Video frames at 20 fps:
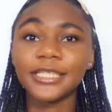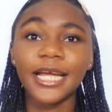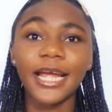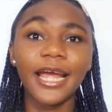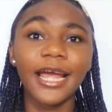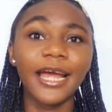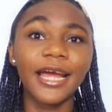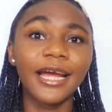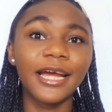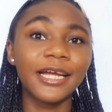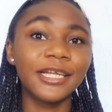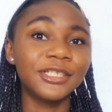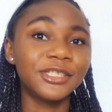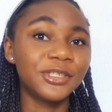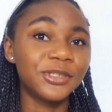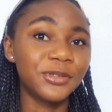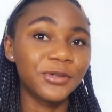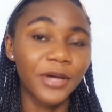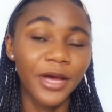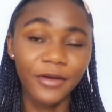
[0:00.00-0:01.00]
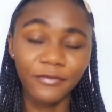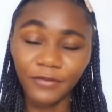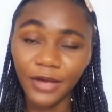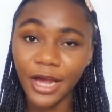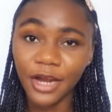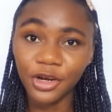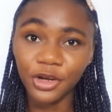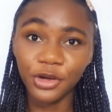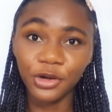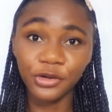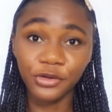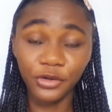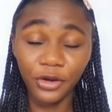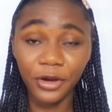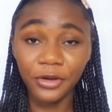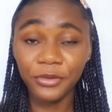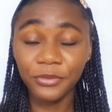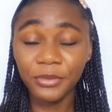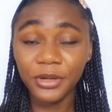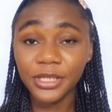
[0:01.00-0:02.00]
and you have gathered your
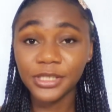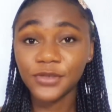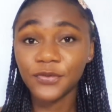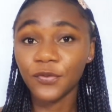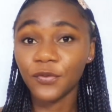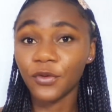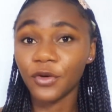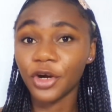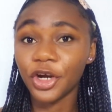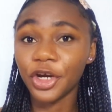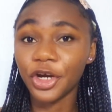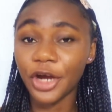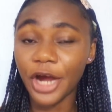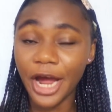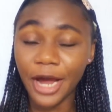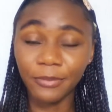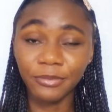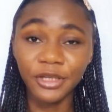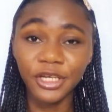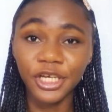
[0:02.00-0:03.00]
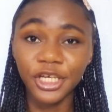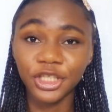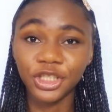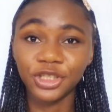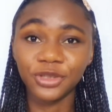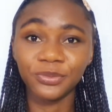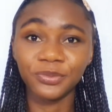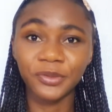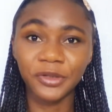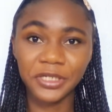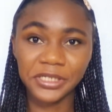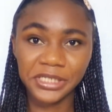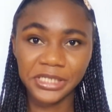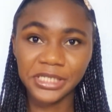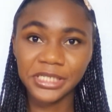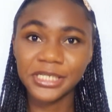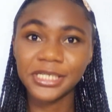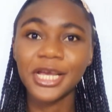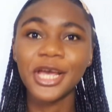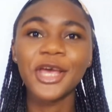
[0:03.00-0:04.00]
documents for your application
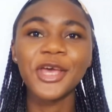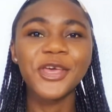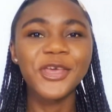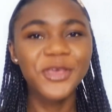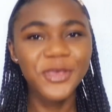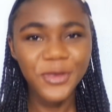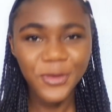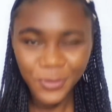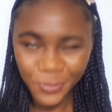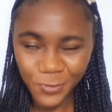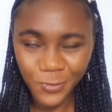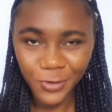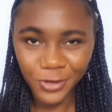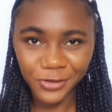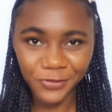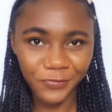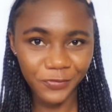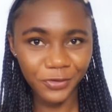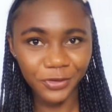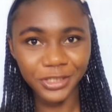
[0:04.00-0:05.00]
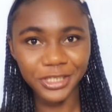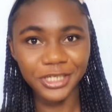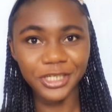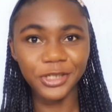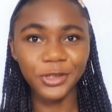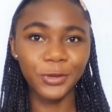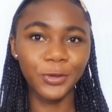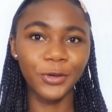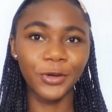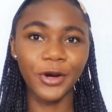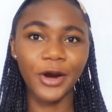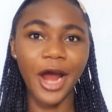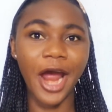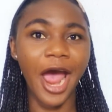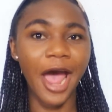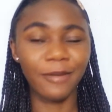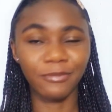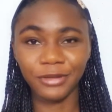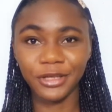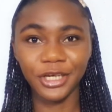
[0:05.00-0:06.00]
process, you want to fill in your
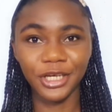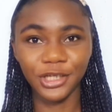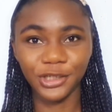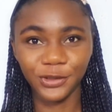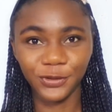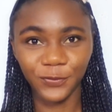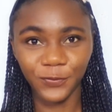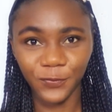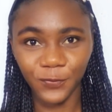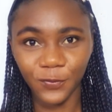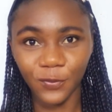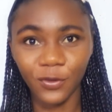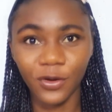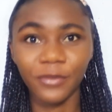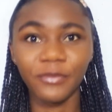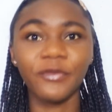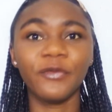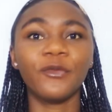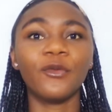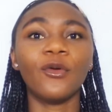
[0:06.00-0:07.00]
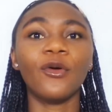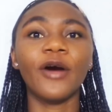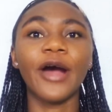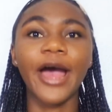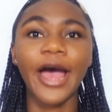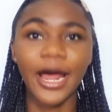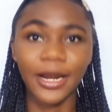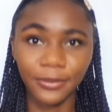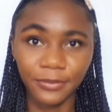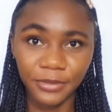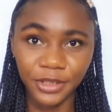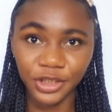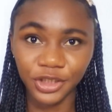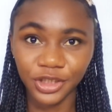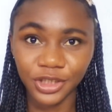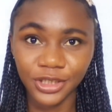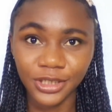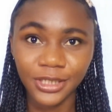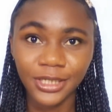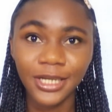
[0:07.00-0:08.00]
application form for
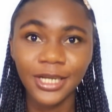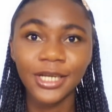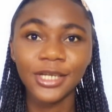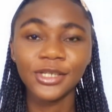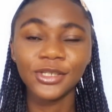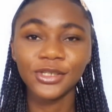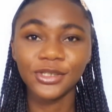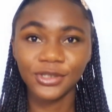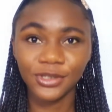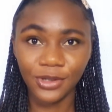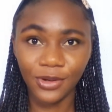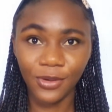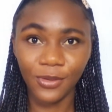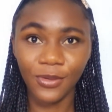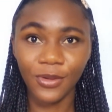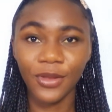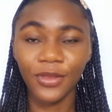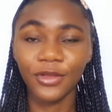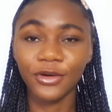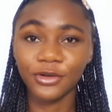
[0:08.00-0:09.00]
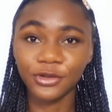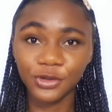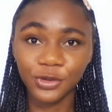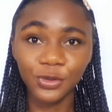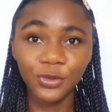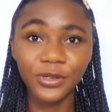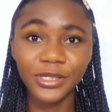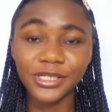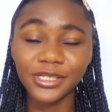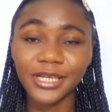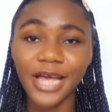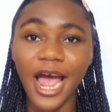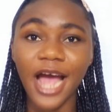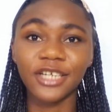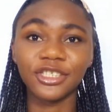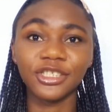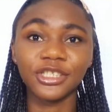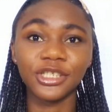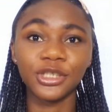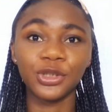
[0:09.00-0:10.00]
admission. So there are two ways to
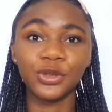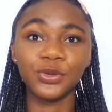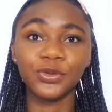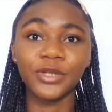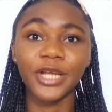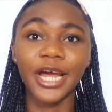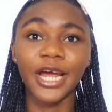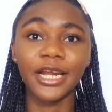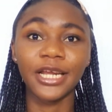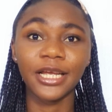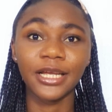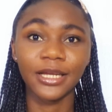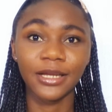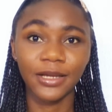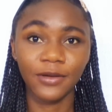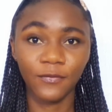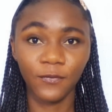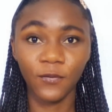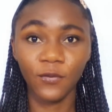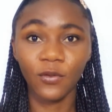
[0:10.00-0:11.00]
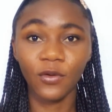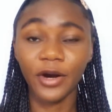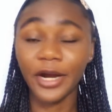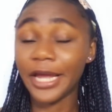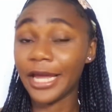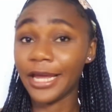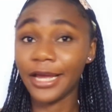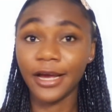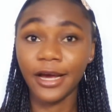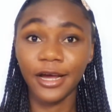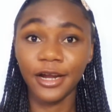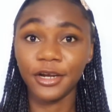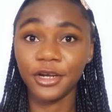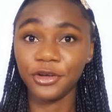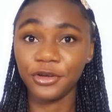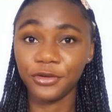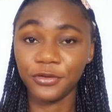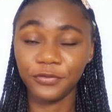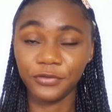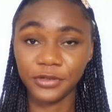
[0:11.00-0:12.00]
actually do that for a Ghana
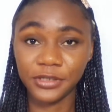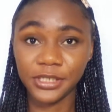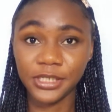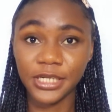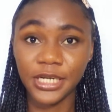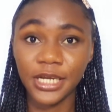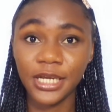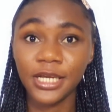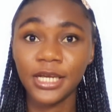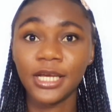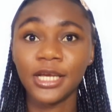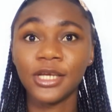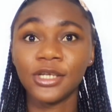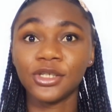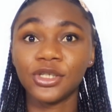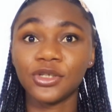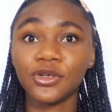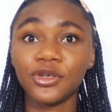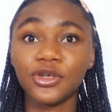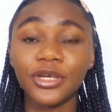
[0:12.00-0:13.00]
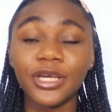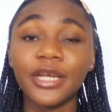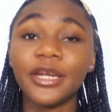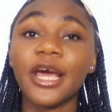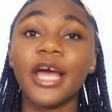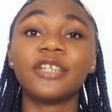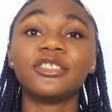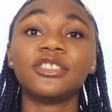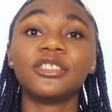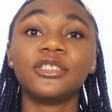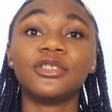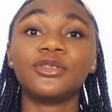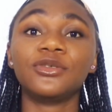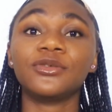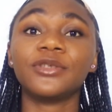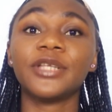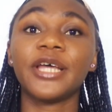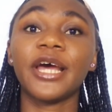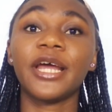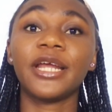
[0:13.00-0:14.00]
university. So you can actually
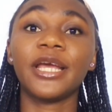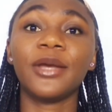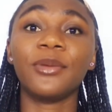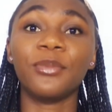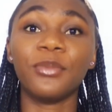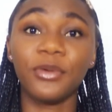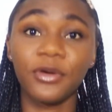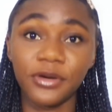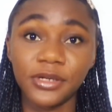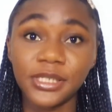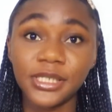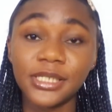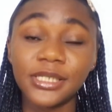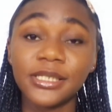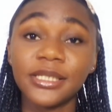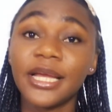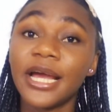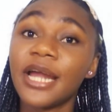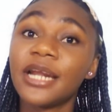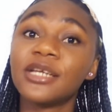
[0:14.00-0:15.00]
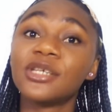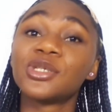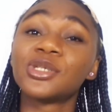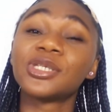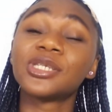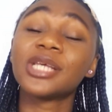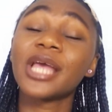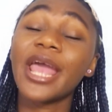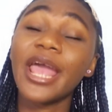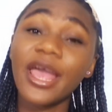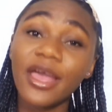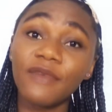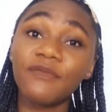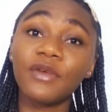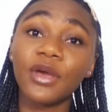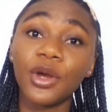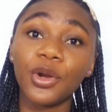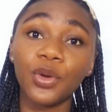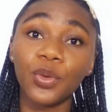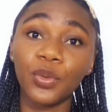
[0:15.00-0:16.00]
do that in person. That is if
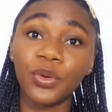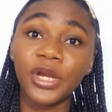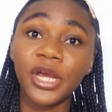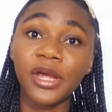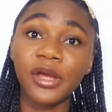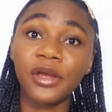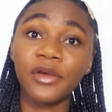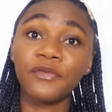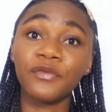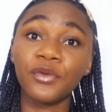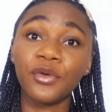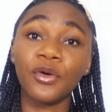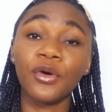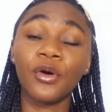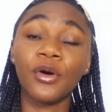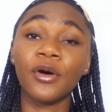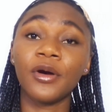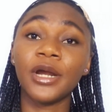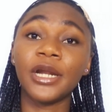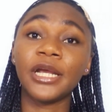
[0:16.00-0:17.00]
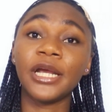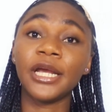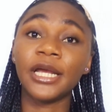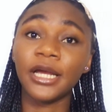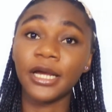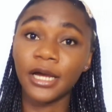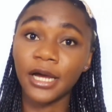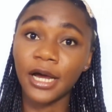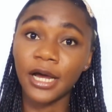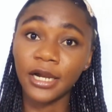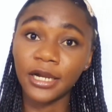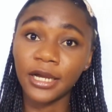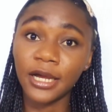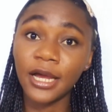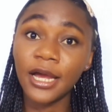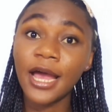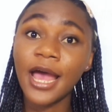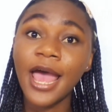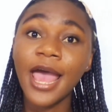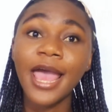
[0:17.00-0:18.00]
and only if you're already in Ghana
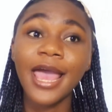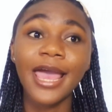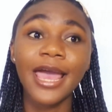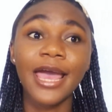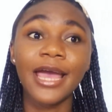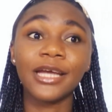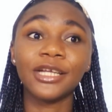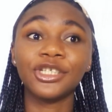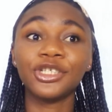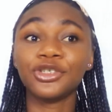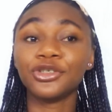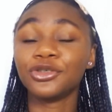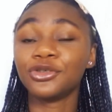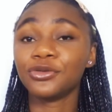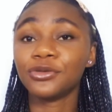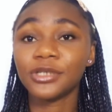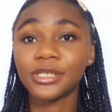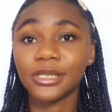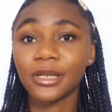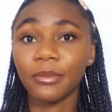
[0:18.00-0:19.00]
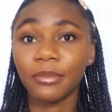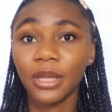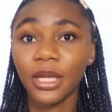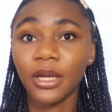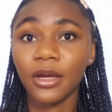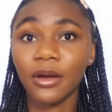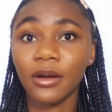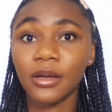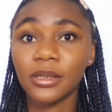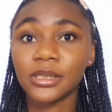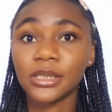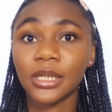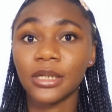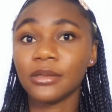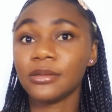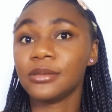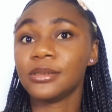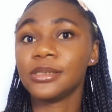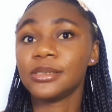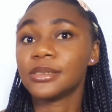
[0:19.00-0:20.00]
and you're doing something else and
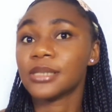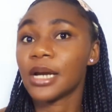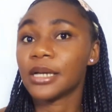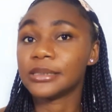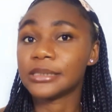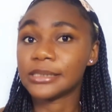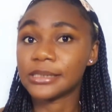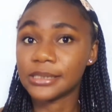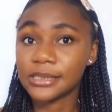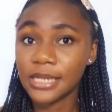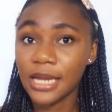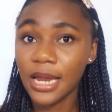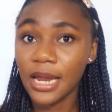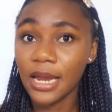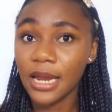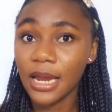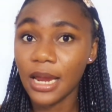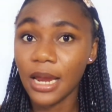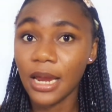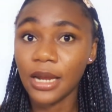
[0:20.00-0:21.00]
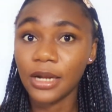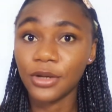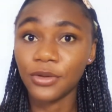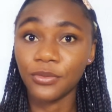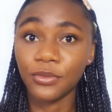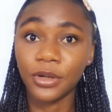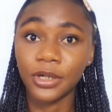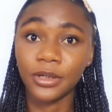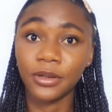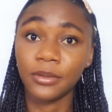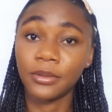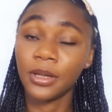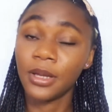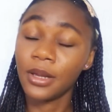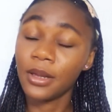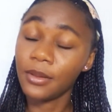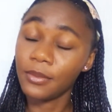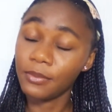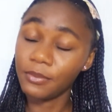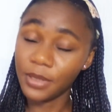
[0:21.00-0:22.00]
you decide to stay and you want to
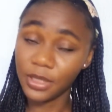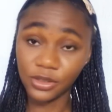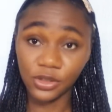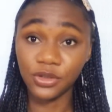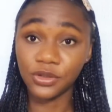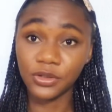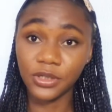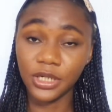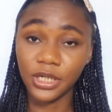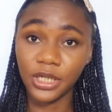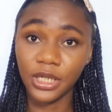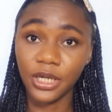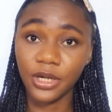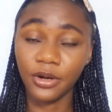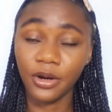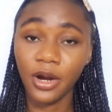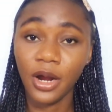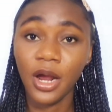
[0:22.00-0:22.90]
be a student here.